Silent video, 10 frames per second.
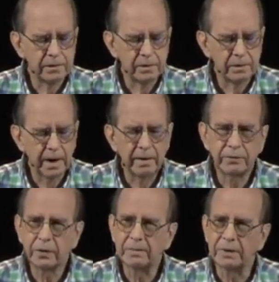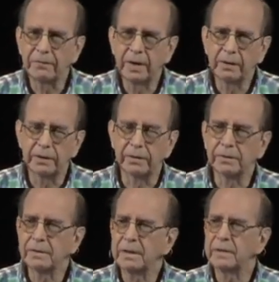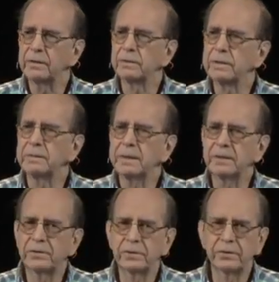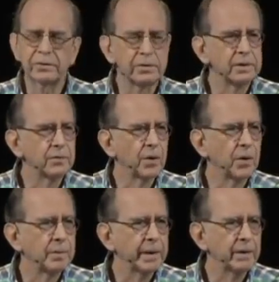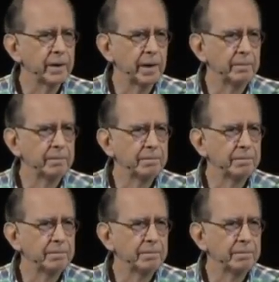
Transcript: you have treatment failures, it usually means you're using the wrong paradigm.